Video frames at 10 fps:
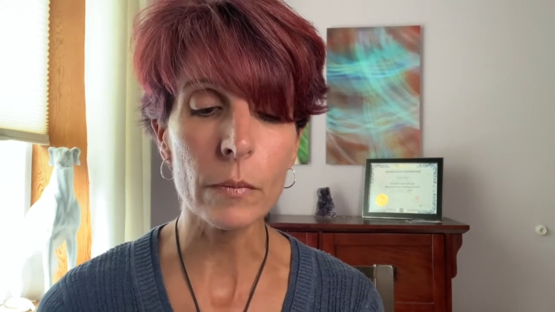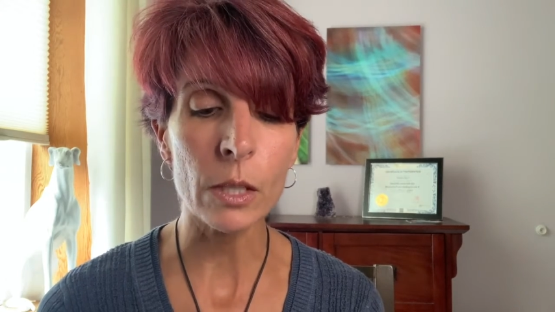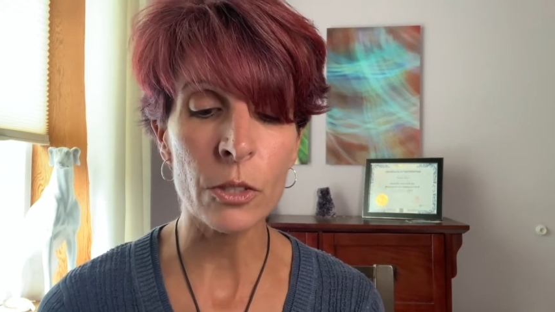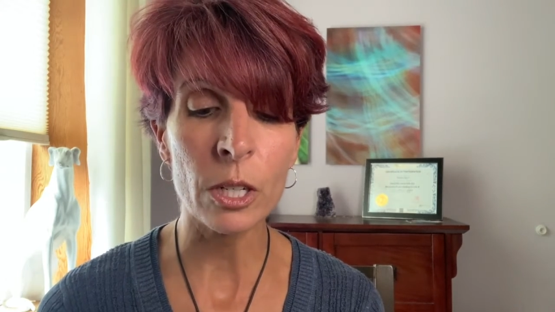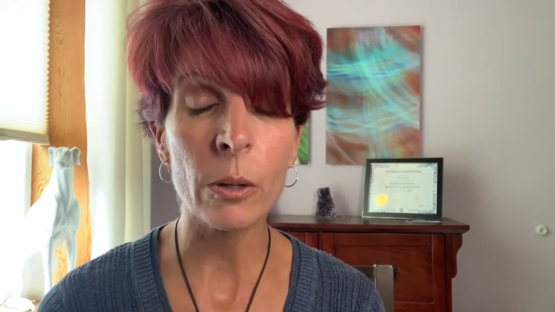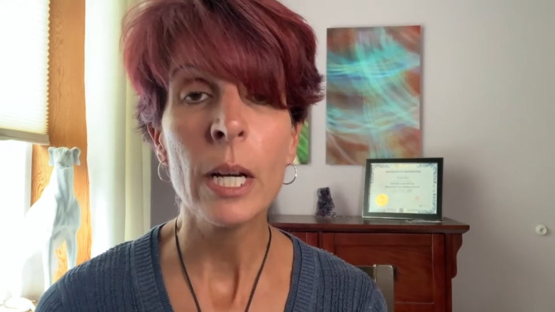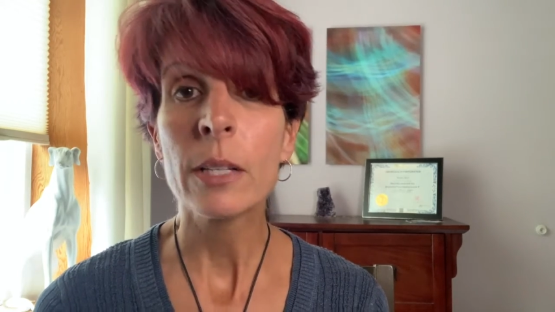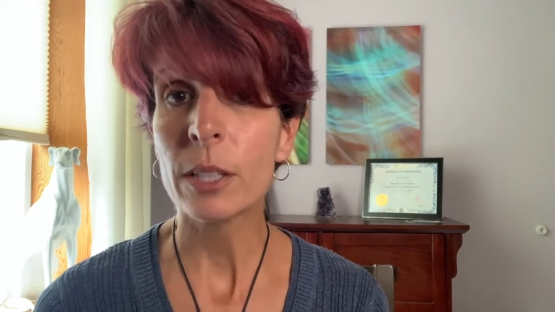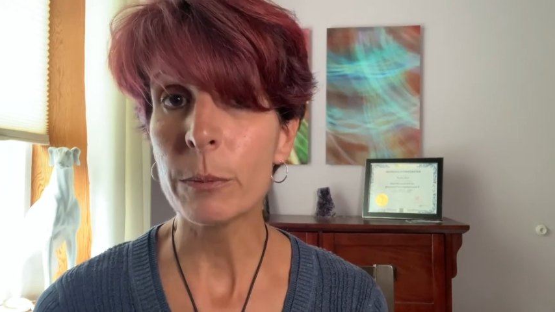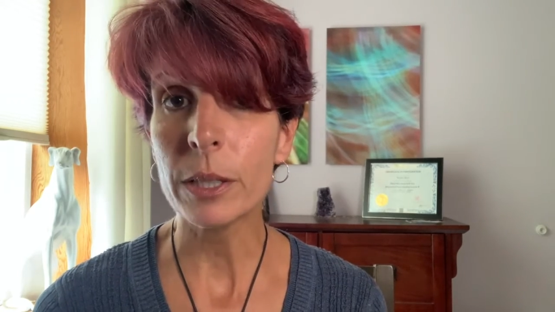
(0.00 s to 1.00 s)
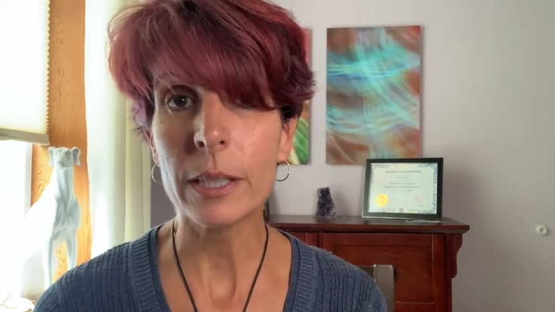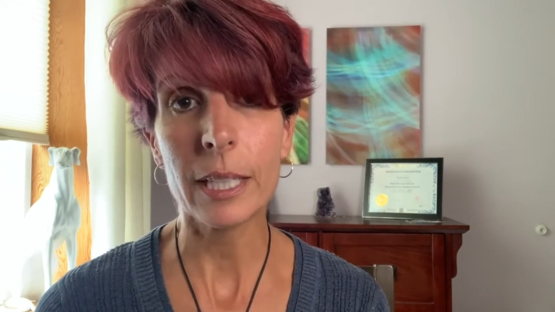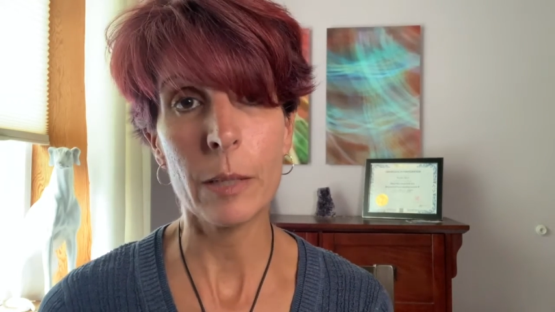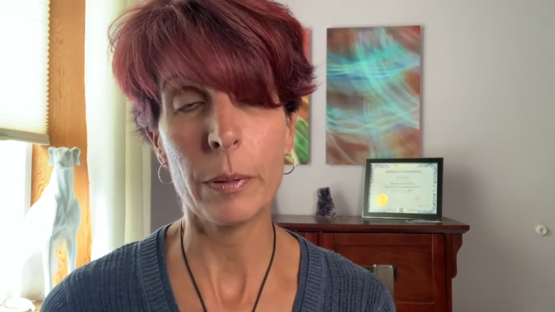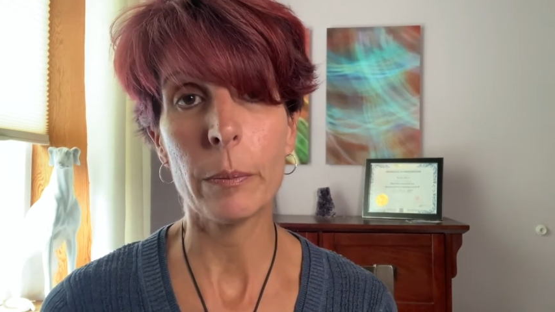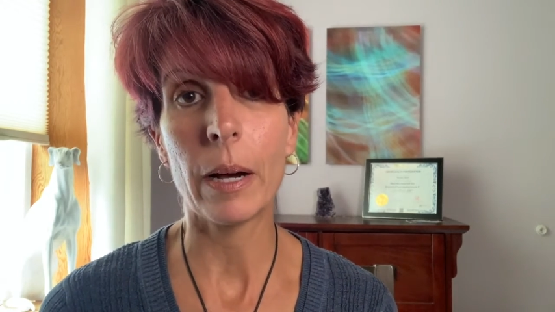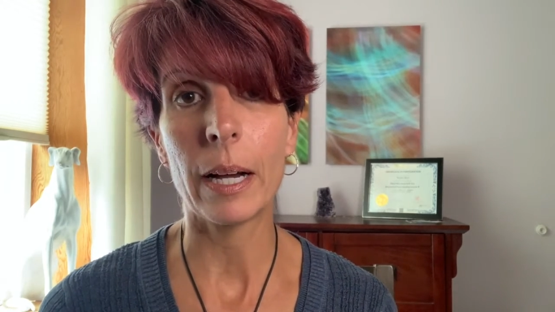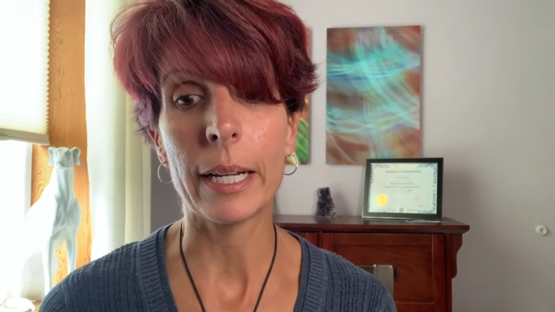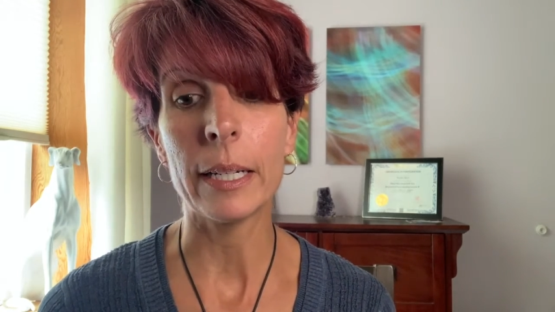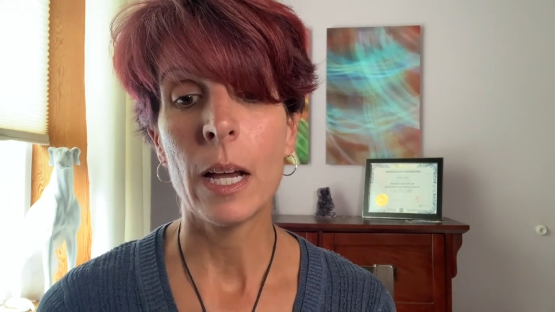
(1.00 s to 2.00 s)
So something to keep in
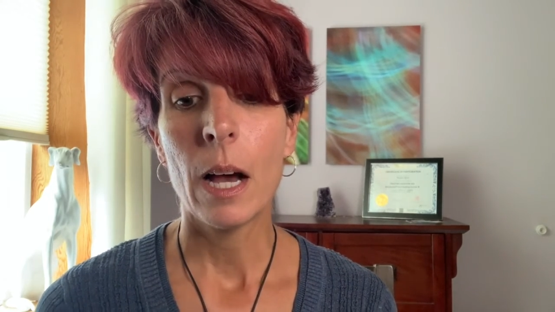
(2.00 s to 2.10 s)
mind,